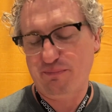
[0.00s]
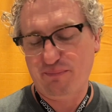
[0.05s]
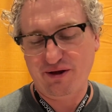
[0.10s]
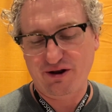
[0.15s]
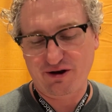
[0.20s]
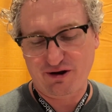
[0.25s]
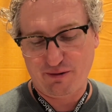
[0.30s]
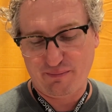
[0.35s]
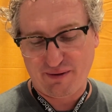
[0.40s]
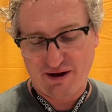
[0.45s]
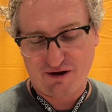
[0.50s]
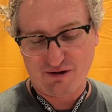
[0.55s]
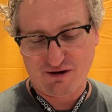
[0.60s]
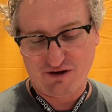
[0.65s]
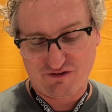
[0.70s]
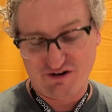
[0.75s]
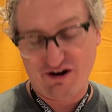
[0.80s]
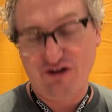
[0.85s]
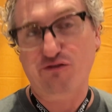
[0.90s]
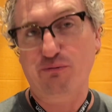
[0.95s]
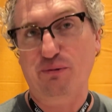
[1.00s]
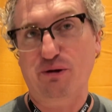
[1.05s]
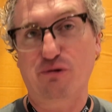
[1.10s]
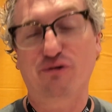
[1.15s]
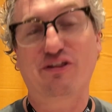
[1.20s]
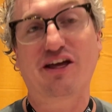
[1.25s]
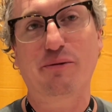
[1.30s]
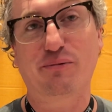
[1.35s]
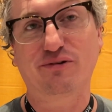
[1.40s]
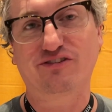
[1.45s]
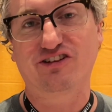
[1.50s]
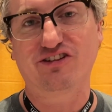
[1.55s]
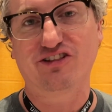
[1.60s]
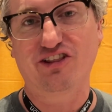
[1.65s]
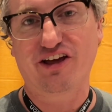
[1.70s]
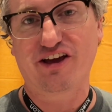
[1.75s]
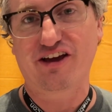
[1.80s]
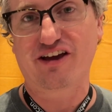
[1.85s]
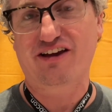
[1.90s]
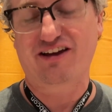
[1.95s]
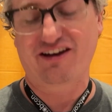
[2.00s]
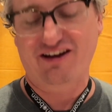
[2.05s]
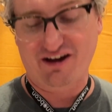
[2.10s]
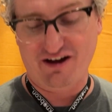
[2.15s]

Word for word: bit about if you're not familiar with Ableton Link.